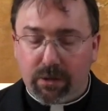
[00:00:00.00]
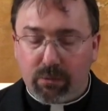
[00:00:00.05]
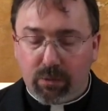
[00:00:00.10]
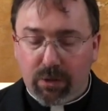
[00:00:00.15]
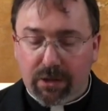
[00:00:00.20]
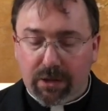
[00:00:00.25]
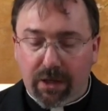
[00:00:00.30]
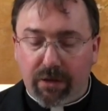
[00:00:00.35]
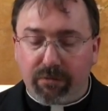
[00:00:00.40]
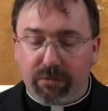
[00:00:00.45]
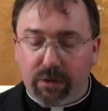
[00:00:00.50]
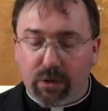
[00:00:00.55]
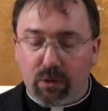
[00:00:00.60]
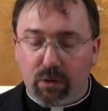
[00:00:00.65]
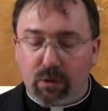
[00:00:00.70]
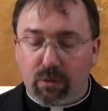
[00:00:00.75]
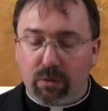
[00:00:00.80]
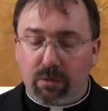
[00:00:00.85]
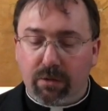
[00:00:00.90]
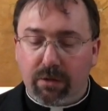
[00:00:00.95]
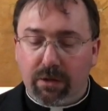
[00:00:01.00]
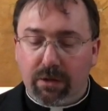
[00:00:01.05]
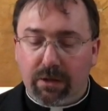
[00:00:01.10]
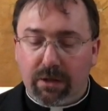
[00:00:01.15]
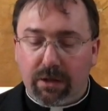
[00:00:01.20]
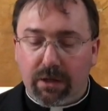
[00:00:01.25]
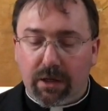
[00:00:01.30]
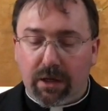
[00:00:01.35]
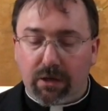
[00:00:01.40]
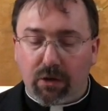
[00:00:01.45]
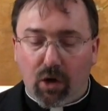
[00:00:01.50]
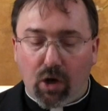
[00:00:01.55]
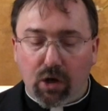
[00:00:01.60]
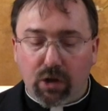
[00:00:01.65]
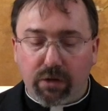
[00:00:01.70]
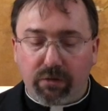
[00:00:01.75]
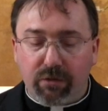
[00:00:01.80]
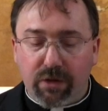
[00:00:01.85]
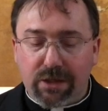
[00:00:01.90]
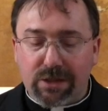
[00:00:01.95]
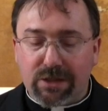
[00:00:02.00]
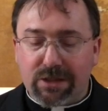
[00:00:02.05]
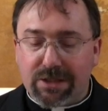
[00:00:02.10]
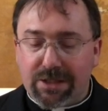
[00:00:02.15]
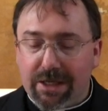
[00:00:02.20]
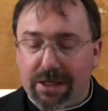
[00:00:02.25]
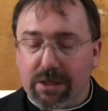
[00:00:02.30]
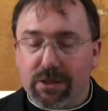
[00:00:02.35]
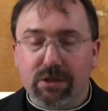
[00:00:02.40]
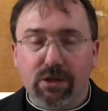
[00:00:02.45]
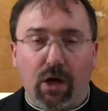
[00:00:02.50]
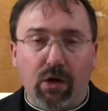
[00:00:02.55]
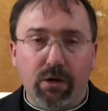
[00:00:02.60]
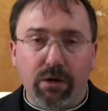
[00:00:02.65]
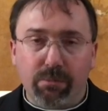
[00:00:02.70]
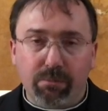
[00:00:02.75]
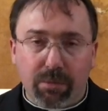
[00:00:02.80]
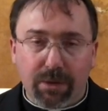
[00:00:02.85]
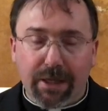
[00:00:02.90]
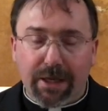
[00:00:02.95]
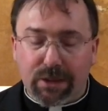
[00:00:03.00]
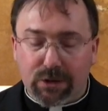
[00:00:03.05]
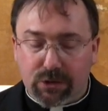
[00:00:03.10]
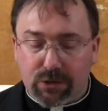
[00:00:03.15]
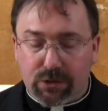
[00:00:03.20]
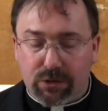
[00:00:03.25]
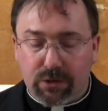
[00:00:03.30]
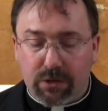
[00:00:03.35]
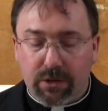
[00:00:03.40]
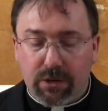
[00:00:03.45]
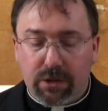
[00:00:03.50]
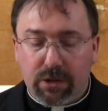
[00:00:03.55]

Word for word: we love you, and all of these things are in place